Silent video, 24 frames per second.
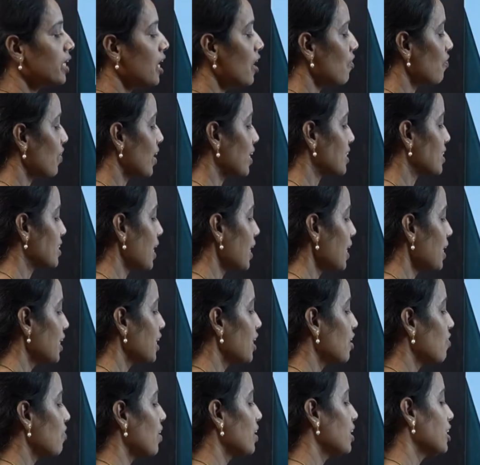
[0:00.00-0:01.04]
of xi
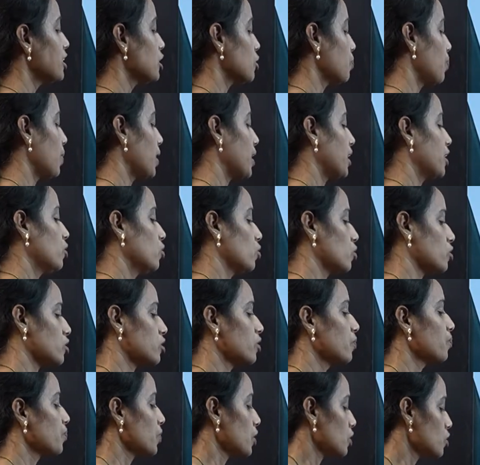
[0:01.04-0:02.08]
given its parent
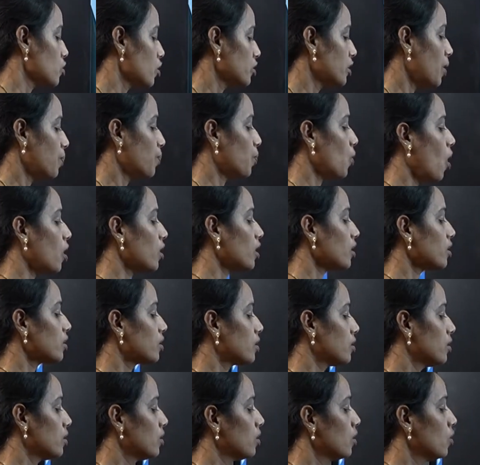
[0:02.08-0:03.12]
nodes. So the
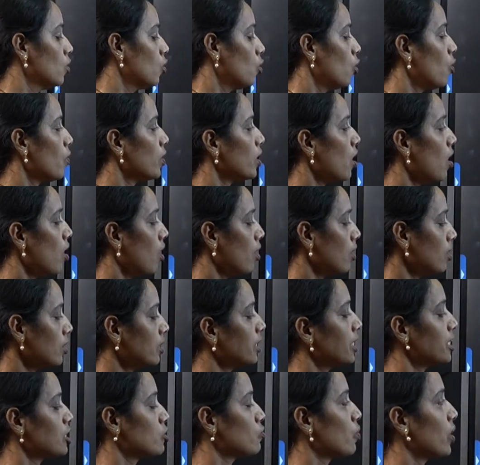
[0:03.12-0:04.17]
product over all
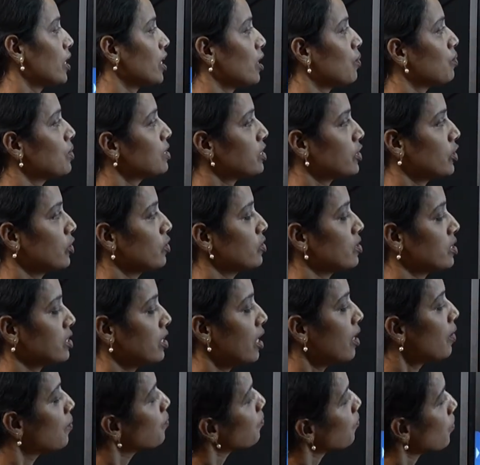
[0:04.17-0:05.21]
these variables gives
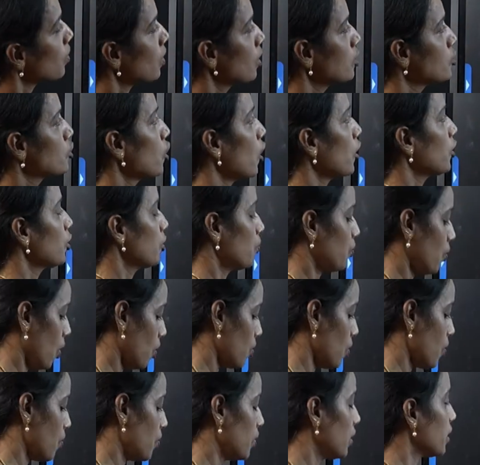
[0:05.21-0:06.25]
the joint
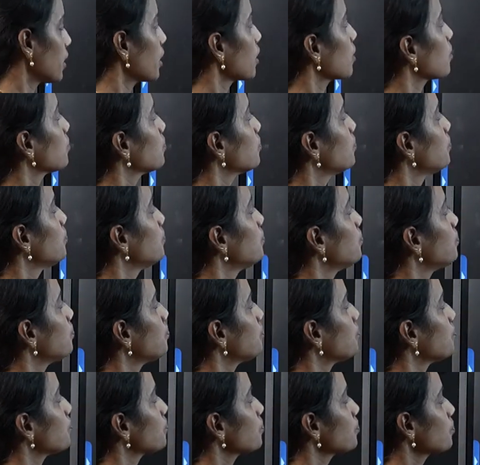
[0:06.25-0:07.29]
probability.
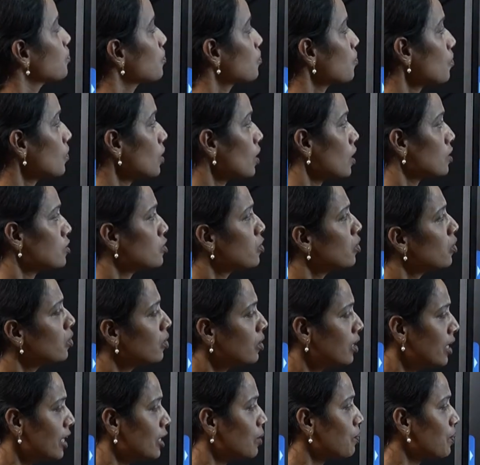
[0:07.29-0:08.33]
So
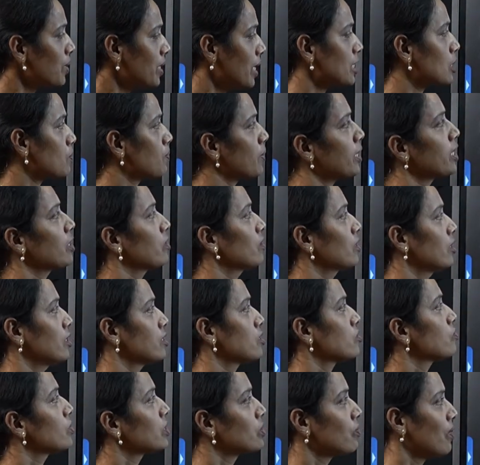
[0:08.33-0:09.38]
let me explain
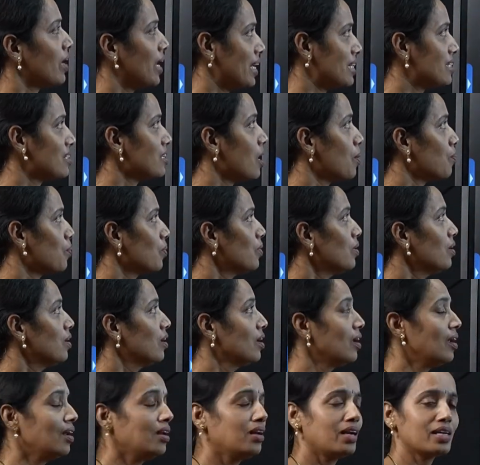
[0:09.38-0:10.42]
this with one example.
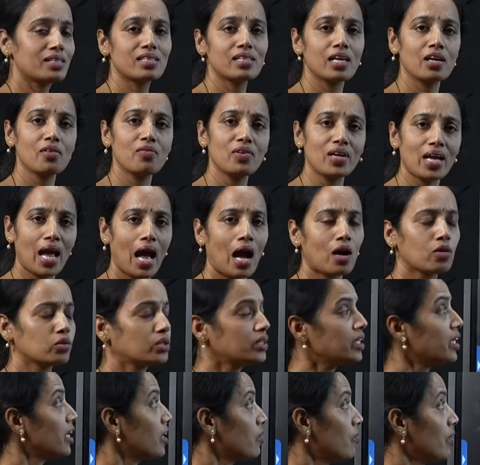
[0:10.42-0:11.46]
Let's say we have
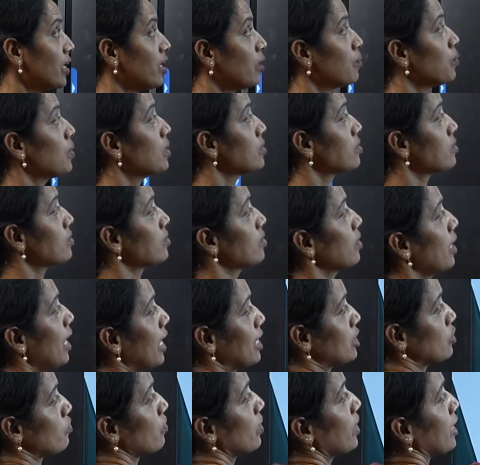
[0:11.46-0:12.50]
three variables
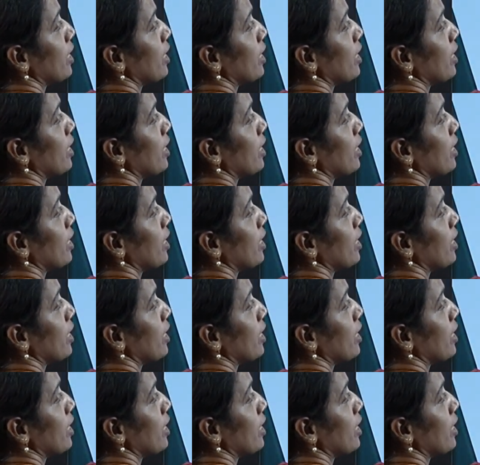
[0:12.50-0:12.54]
x1,